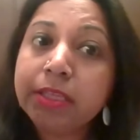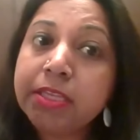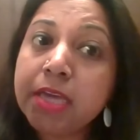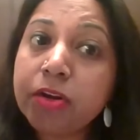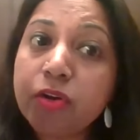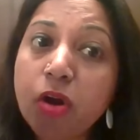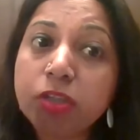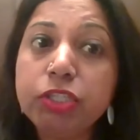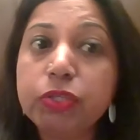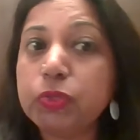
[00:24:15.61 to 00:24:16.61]
they are
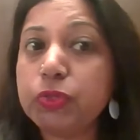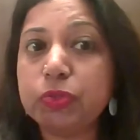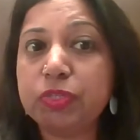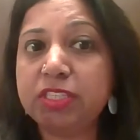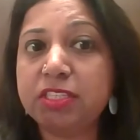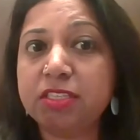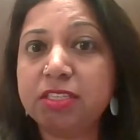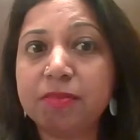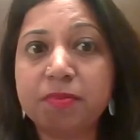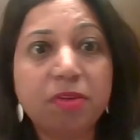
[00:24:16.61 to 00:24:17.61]
not used to this
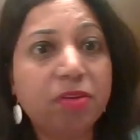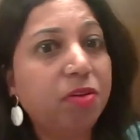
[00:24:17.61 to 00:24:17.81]
system.